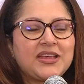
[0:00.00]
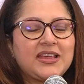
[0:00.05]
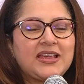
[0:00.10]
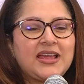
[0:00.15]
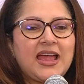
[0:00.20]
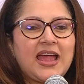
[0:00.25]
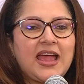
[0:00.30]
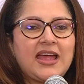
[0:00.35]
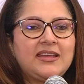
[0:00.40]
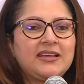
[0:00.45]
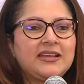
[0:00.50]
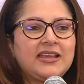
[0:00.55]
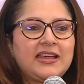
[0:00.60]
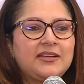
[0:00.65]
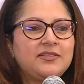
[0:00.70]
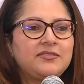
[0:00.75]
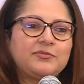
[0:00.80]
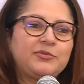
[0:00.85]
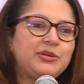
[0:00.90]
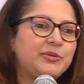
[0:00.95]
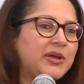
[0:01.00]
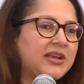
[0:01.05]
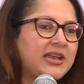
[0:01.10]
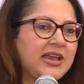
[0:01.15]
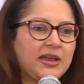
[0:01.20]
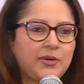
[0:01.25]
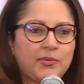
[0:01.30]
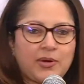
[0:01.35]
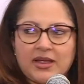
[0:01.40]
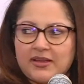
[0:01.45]
And again, we went
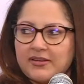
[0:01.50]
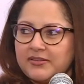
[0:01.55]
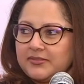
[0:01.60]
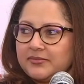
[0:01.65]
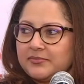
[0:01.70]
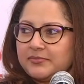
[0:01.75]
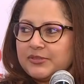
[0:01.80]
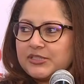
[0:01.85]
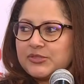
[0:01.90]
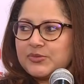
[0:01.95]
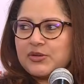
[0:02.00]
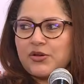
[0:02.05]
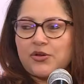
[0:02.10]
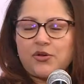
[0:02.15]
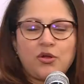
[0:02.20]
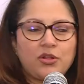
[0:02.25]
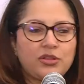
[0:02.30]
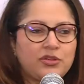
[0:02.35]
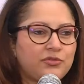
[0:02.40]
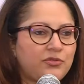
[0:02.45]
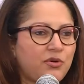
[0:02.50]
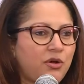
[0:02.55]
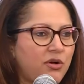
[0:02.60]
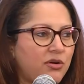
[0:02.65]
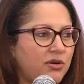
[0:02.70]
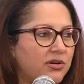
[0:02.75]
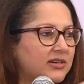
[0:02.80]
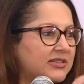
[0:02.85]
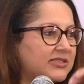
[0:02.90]
haywire because we got all the wrong